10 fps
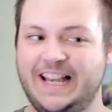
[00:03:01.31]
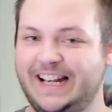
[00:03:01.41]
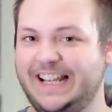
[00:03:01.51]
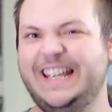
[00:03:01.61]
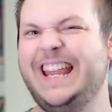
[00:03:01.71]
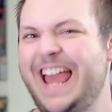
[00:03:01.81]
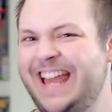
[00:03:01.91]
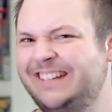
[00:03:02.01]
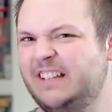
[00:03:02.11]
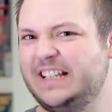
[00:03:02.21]
and
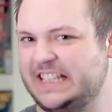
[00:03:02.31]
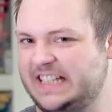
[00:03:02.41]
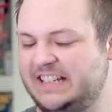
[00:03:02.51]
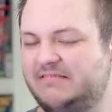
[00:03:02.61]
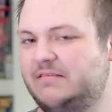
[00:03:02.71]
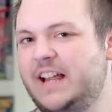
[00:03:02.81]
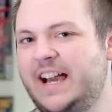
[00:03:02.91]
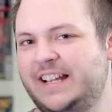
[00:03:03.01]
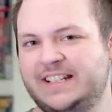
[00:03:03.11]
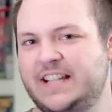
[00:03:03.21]
again, that's
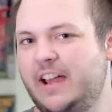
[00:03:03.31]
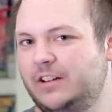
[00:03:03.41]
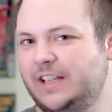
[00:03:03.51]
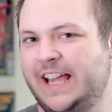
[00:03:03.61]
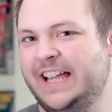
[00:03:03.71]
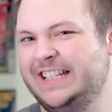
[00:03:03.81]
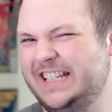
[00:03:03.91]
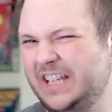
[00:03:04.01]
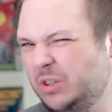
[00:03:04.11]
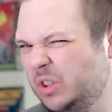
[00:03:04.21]
not entirely
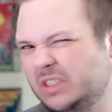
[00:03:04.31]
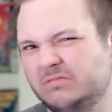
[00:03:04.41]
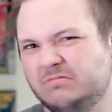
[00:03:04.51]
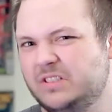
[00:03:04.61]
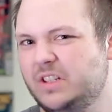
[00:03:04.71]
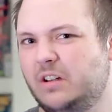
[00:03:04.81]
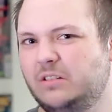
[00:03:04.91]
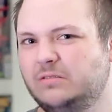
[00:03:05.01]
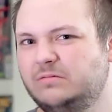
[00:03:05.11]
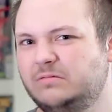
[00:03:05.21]
ideal,
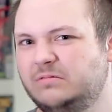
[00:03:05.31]
so